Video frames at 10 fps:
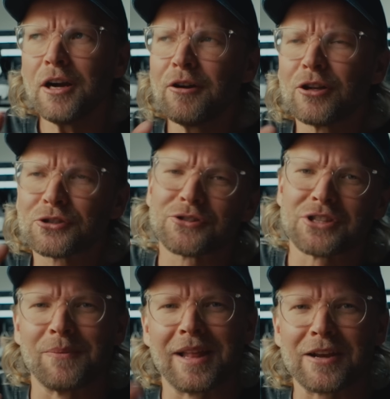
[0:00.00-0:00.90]
are also
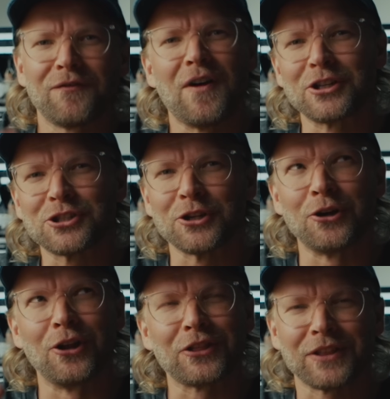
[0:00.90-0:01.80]
some like
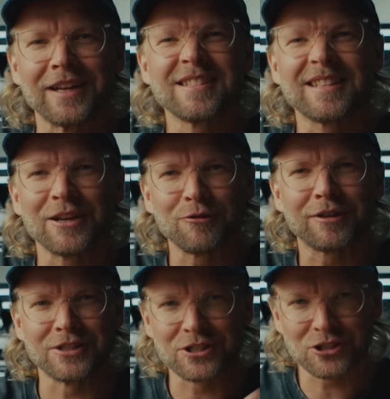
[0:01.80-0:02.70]
functional things that you
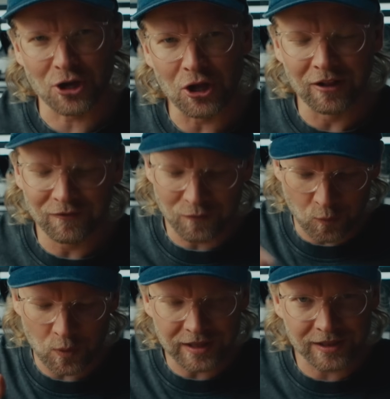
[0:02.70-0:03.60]
can solve
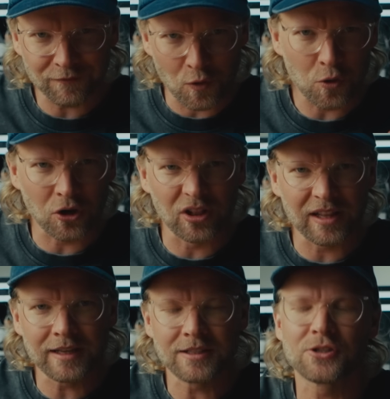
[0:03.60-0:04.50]
with focal
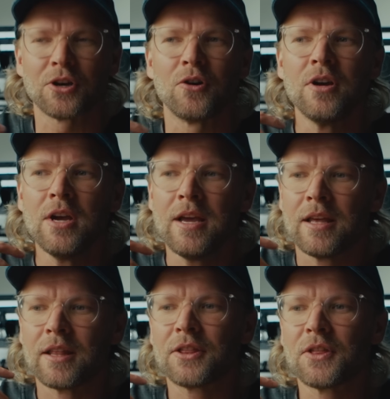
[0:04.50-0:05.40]
length. So
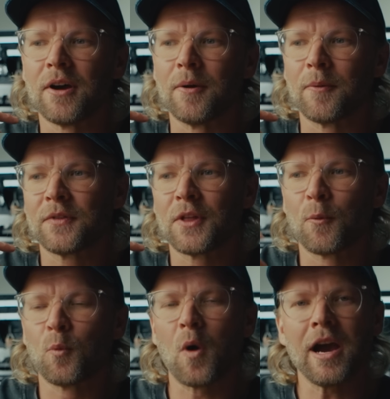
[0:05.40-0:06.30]

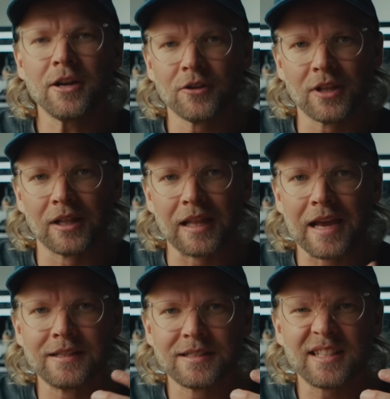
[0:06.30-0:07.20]
the wider the
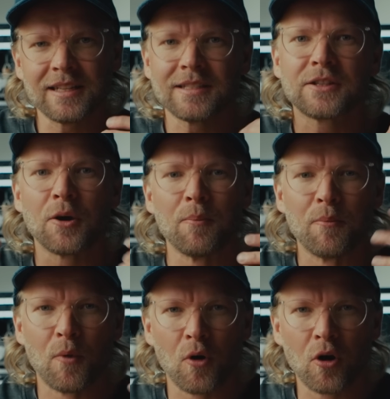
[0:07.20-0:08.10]
lens is, the
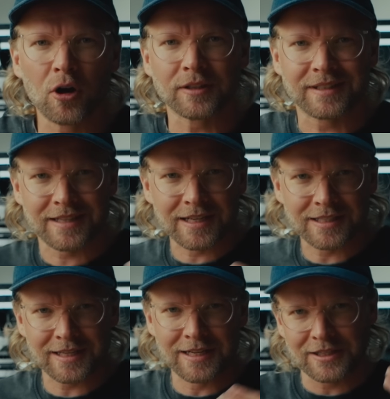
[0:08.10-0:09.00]
more
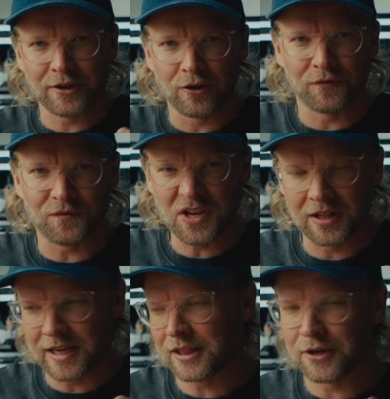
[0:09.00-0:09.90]
distance it'll feel
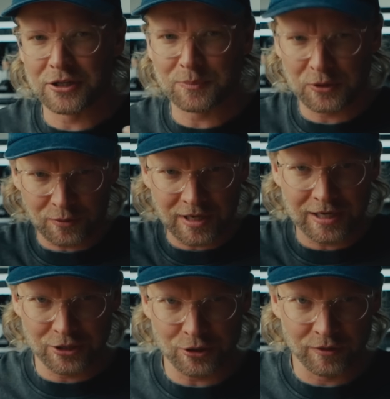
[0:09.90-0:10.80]
like there is
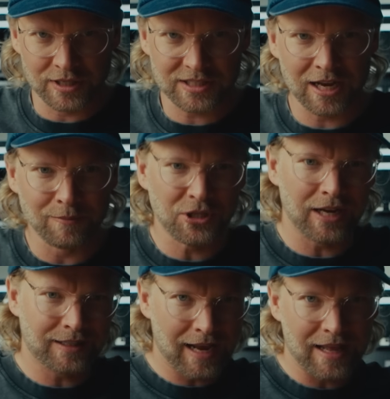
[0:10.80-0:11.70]
between you, the
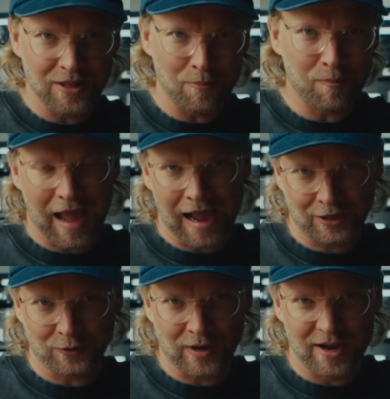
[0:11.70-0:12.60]
subject, and the
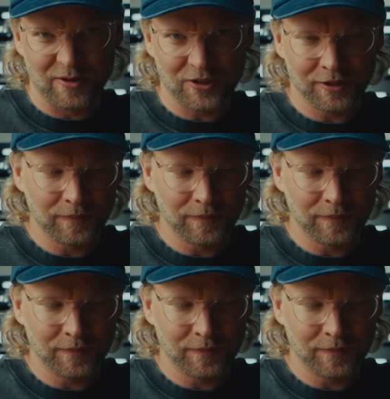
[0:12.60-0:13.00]
background.